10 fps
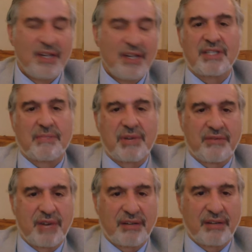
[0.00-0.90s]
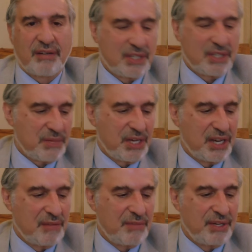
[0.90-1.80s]
What's the prerequisite to
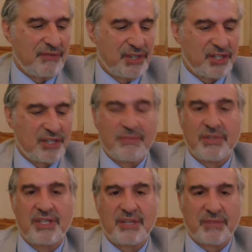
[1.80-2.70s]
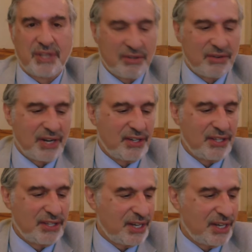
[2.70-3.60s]
become an official museum curator in the
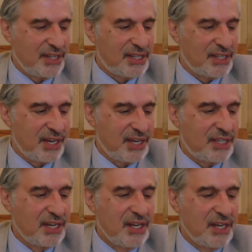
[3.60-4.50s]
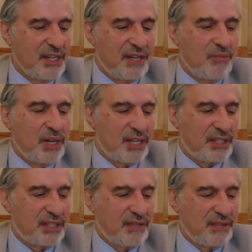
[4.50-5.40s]
United States? And what
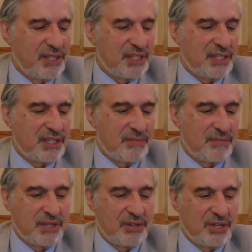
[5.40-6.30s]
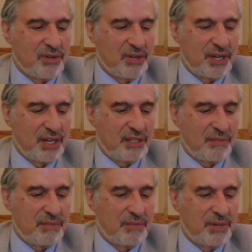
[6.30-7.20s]
activities does the Smithsonian coordinate
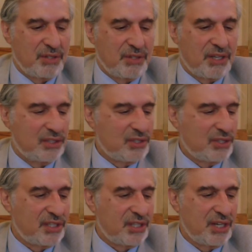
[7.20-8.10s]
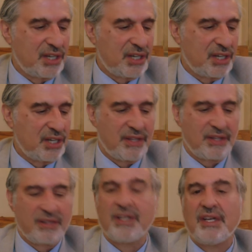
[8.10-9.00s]
to promote cultural exchanges
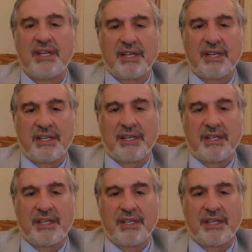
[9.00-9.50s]
with other